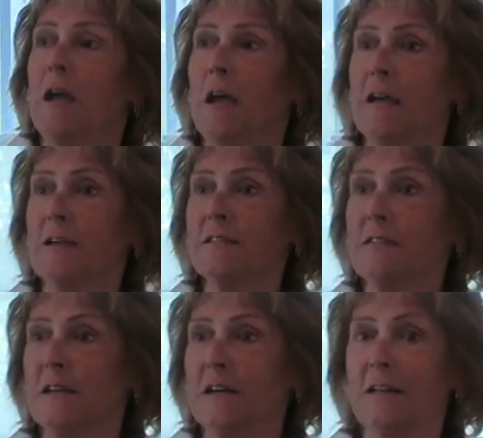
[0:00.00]
as
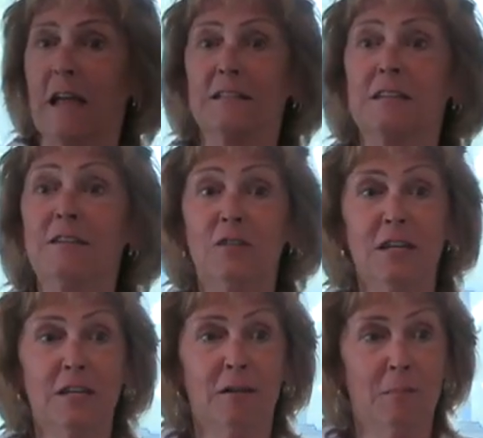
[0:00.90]
an
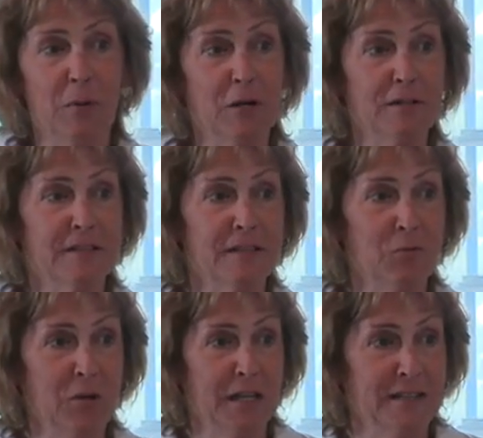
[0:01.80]
activity
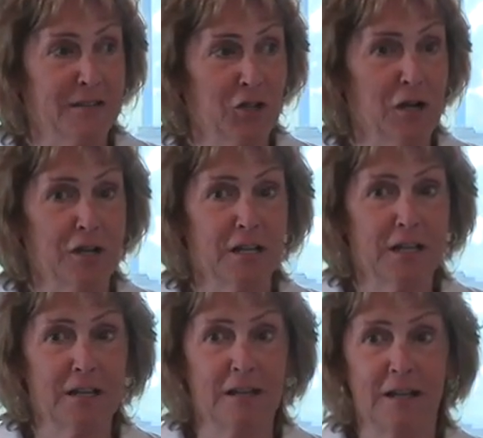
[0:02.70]
person when I
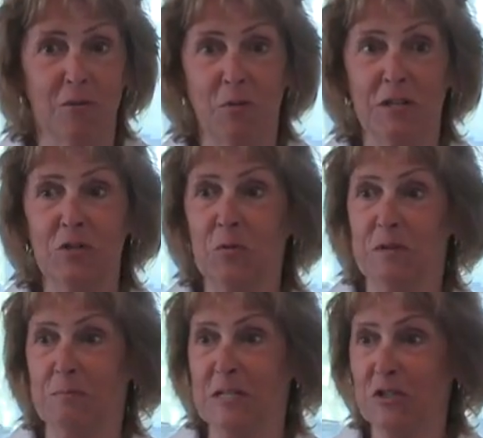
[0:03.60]
started. I went to
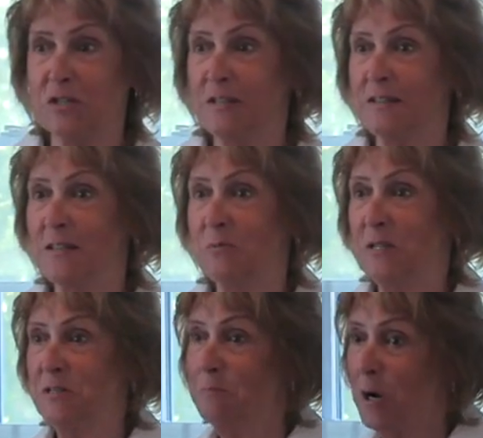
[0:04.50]
admissions, I
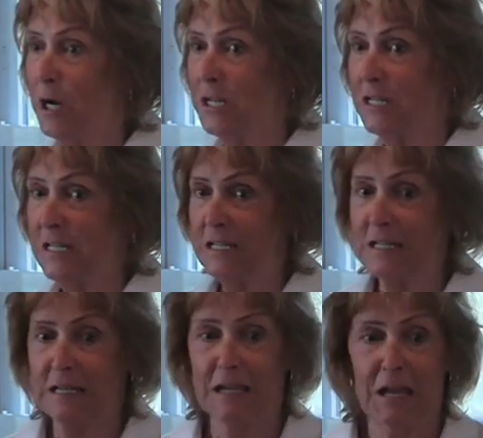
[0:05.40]
went to
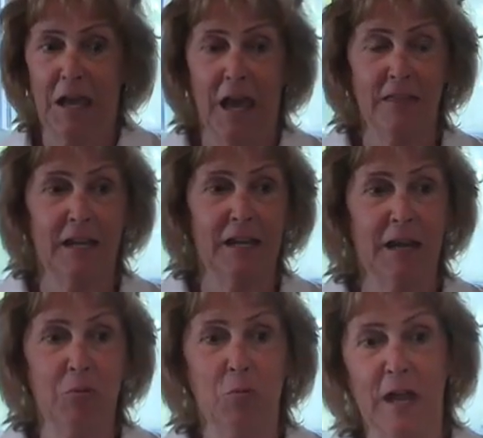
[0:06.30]
marketing, and then
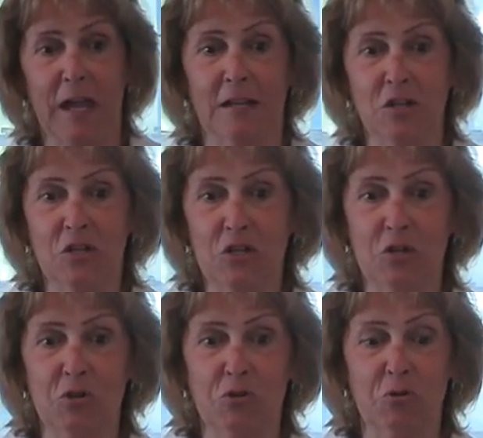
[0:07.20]
I went
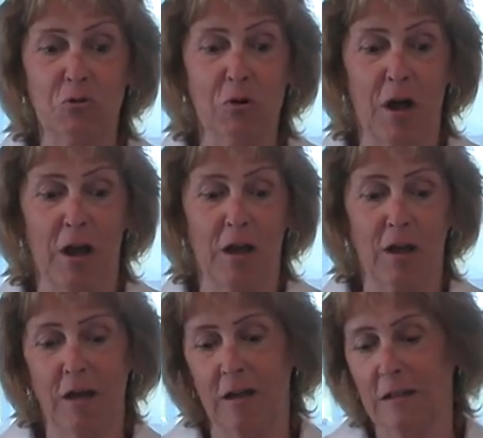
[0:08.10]
to
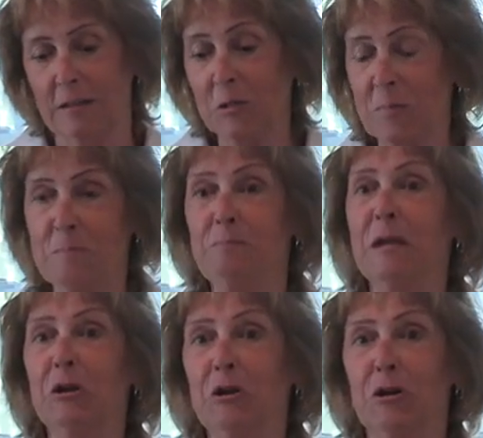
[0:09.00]
a little bit
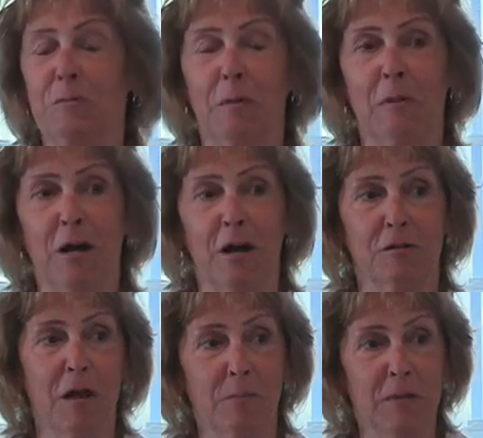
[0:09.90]
bigger, our
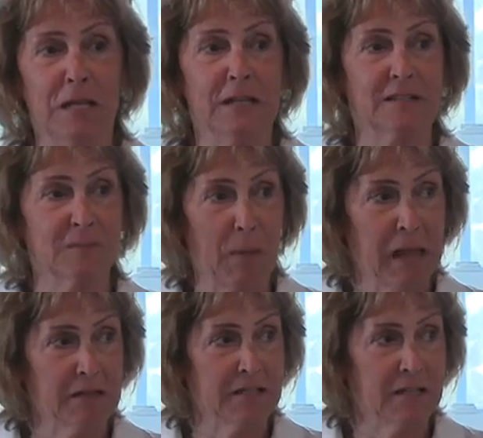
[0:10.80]
company
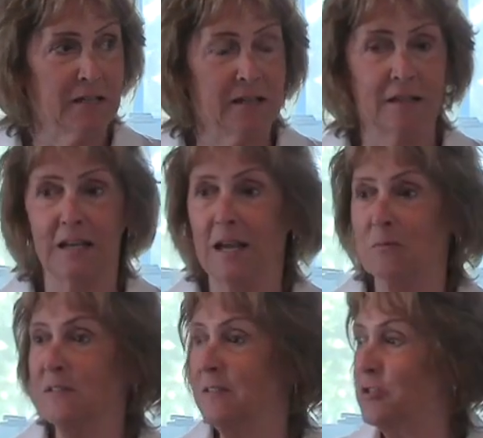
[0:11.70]
expanded, and then I
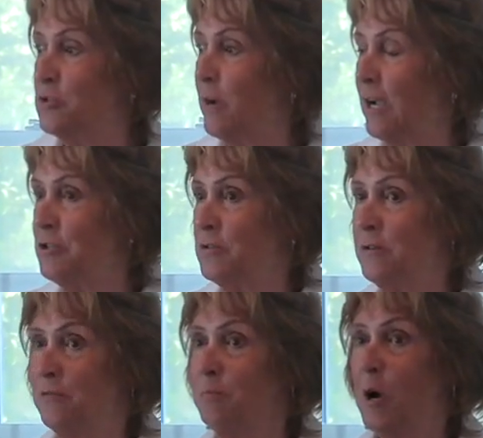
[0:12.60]
was the director
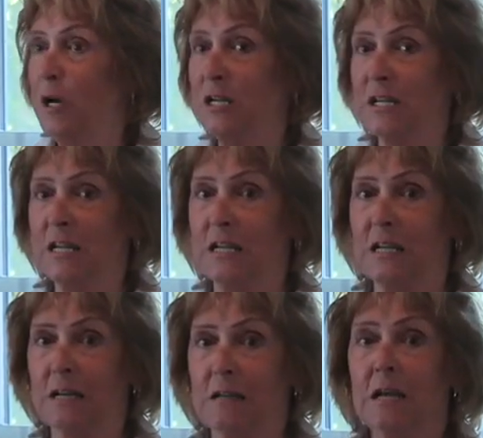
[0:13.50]
of marketing
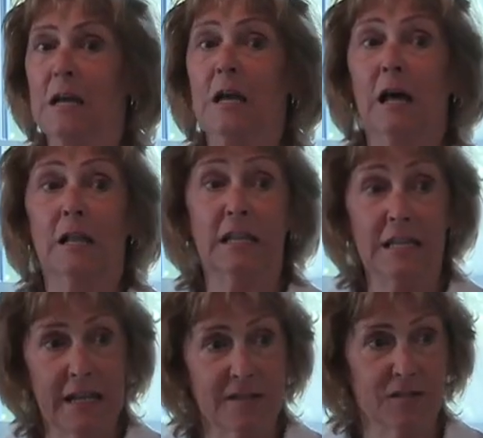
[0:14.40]
and
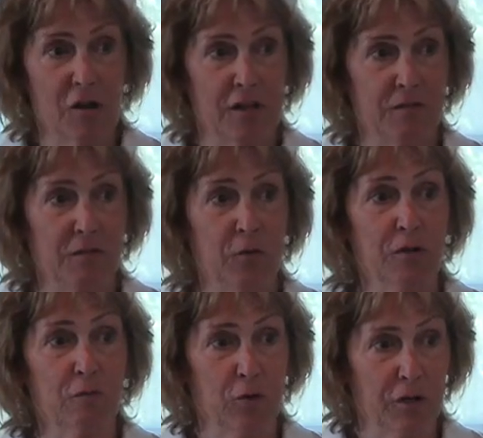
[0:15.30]
liaison for
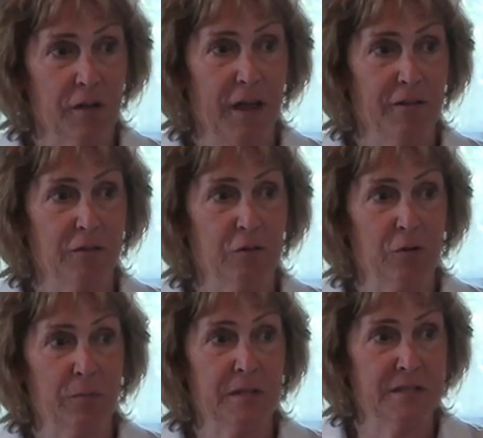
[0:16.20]
the Royal Health
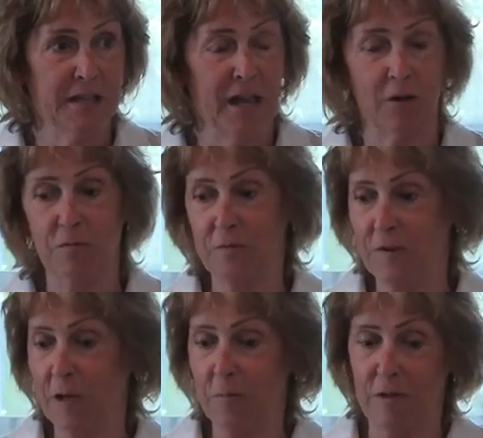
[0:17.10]
Group in town
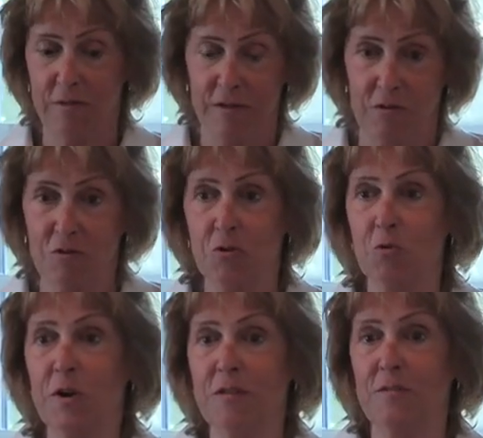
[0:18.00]
Falmouth and
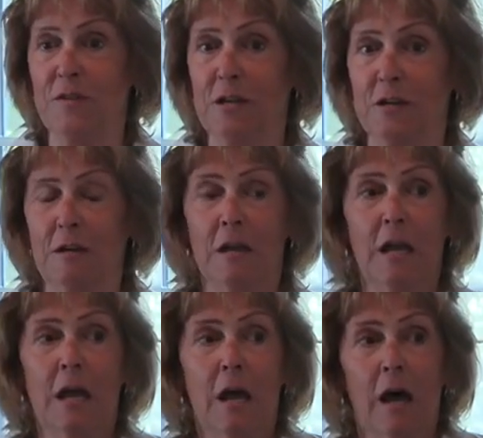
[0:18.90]
north of here.
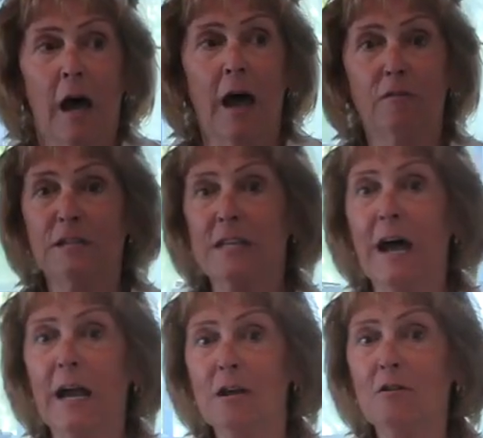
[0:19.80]
I
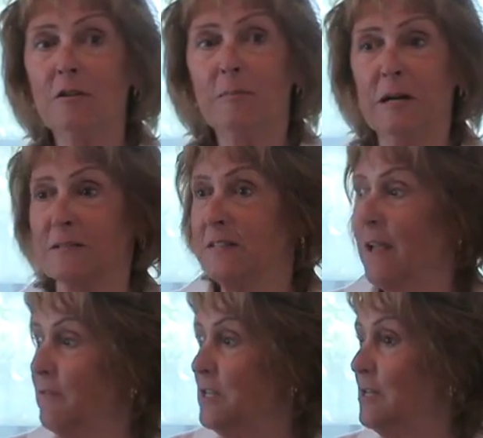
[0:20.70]
retired about
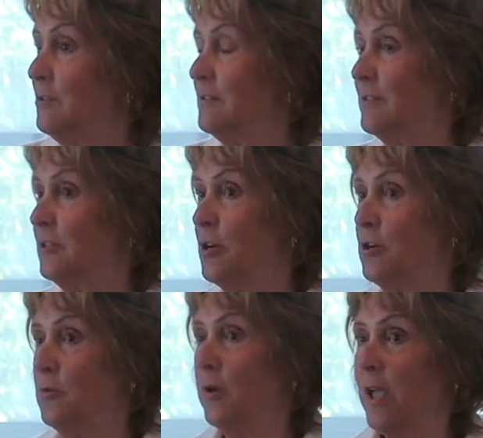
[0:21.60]
7 years
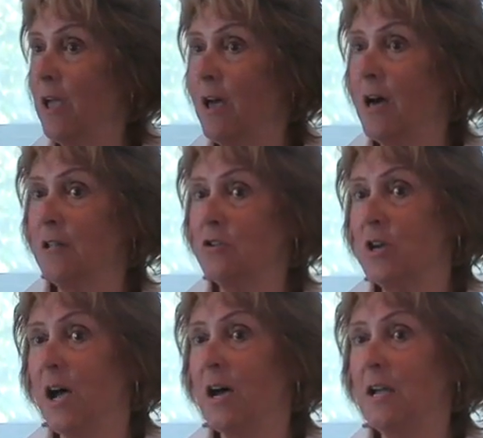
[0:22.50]
ago, and
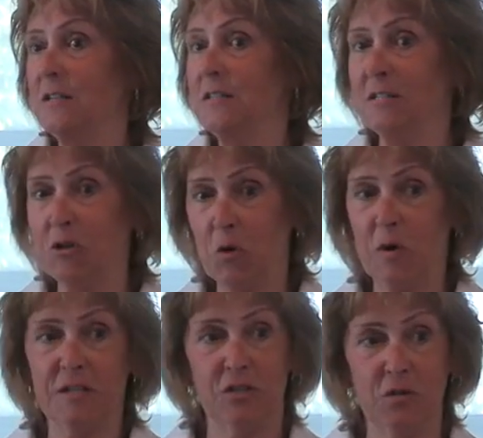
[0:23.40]
I didn't know
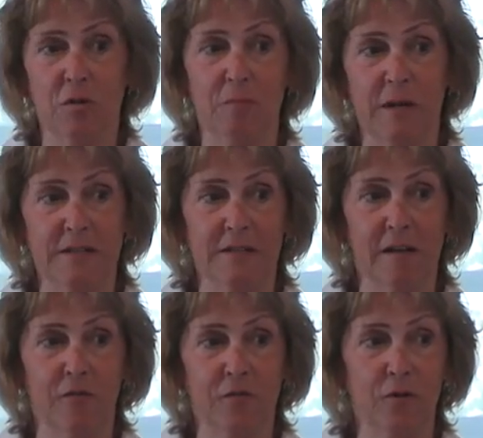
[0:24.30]
what to do with
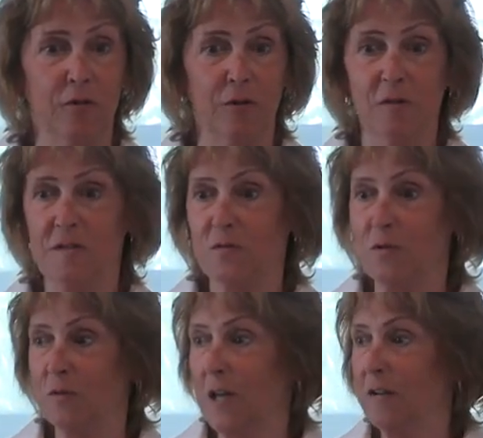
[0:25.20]
myself. For those of
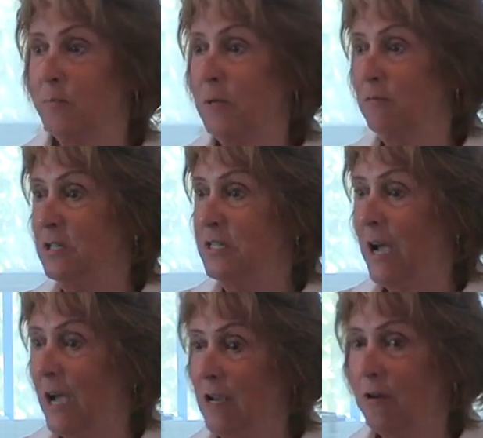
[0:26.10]
you that have been
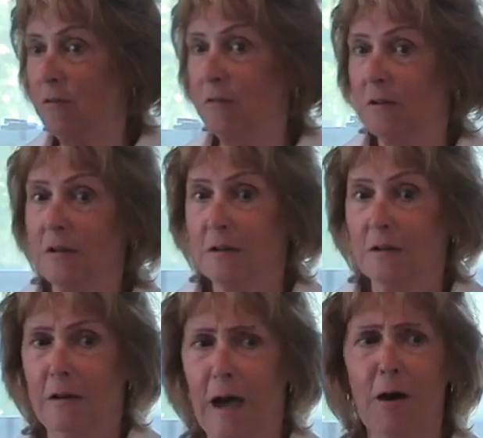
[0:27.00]
retired,
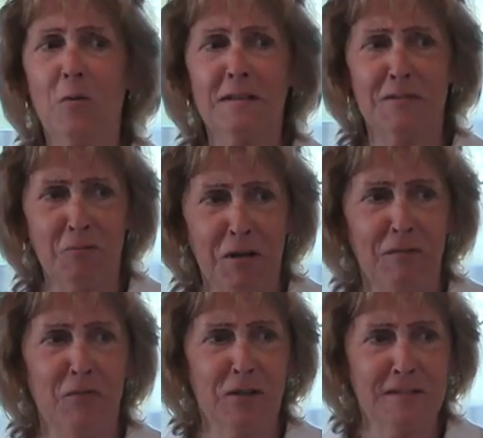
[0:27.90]
how was it when
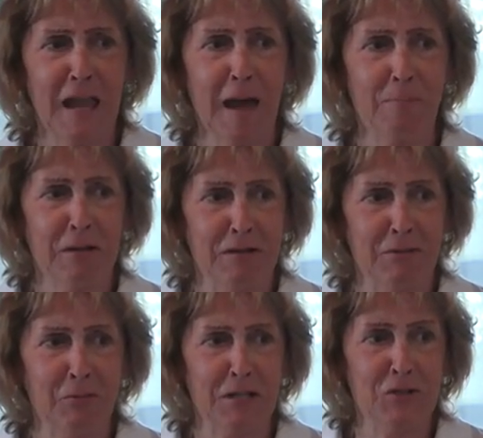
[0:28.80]
it first happened?
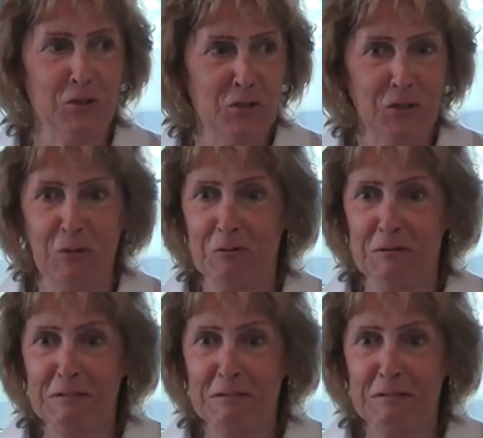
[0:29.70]
What did you do?